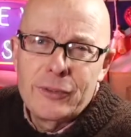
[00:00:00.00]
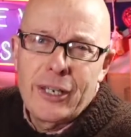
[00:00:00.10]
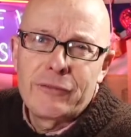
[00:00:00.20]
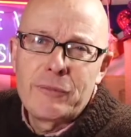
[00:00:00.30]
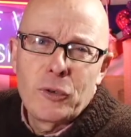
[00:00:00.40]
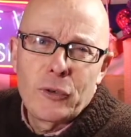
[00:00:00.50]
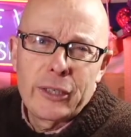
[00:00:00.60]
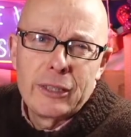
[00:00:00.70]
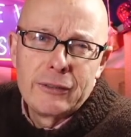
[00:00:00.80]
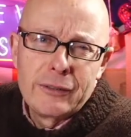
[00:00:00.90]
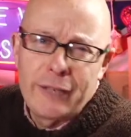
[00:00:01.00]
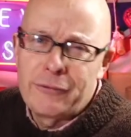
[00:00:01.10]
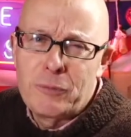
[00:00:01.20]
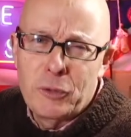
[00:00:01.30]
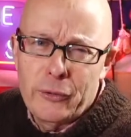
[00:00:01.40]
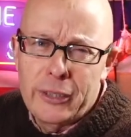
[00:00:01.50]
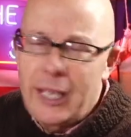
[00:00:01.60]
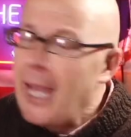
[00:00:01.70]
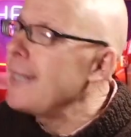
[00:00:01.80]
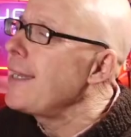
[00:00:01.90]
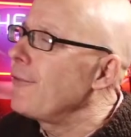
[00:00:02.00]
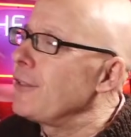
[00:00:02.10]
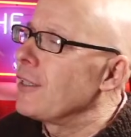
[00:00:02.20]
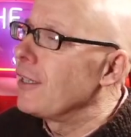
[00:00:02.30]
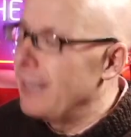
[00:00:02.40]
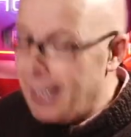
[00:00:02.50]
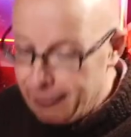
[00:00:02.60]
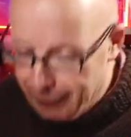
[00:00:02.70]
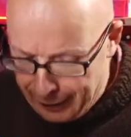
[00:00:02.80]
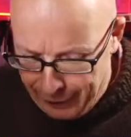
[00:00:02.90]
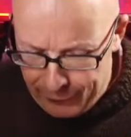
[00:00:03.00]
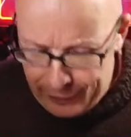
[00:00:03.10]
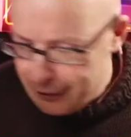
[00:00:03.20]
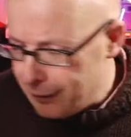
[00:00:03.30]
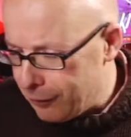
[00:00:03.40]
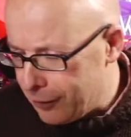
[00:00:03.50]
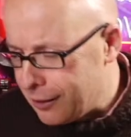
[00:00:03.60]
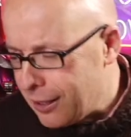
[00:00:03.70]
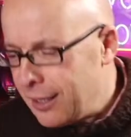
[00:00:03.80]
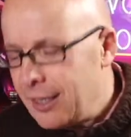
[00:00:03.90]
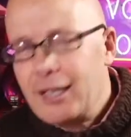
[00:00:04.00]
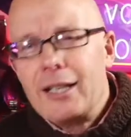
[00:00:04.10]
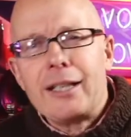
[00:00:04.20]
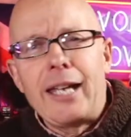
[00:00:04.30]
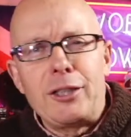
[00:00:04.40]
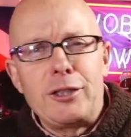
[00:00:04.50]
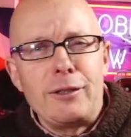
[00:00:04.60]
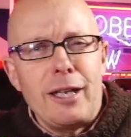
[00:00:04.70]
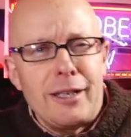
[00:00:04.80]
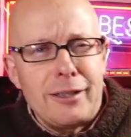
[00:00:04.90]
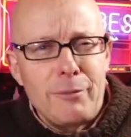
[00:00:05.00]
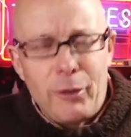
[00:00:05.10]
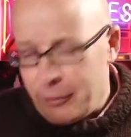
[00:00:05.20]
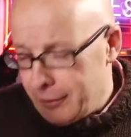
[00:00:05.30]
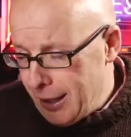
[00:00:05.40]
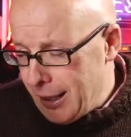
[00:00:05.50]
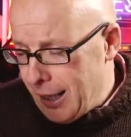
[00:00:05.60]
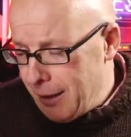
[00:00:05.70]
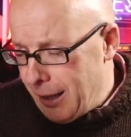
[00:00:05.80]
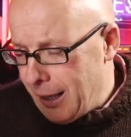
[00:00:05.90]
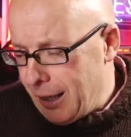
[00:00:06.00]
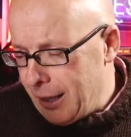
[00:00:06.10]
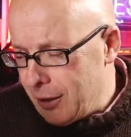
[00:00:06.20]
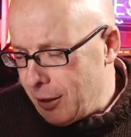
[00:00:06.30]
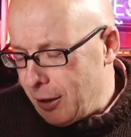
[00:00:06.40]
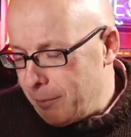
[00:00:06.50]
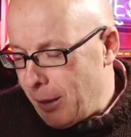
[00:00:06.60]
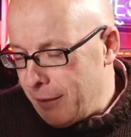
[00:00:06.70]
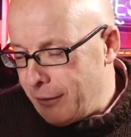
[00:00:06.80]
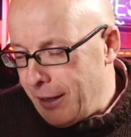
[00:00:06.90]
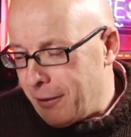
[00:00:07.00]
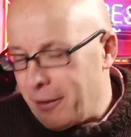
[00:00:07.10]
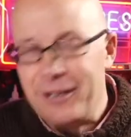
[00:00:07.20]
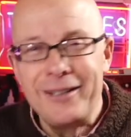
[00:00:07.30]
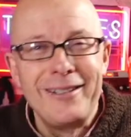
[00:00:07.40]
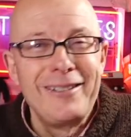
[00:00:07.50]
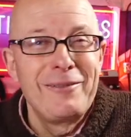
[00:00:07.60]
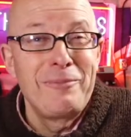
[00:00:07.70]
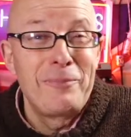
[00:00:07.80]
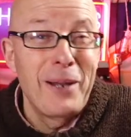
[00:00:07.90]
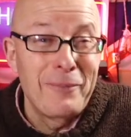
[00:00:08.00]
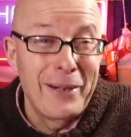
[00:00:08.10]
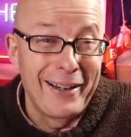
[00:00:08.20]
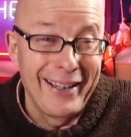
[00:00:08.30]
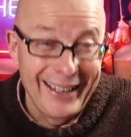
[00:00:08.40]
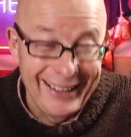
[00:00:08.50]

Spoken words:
Maury. Hey, Daffy Darl. Anyway, enough of this nonsense. Catch you tomorrow. Take care, and bye for now. Bye-bye.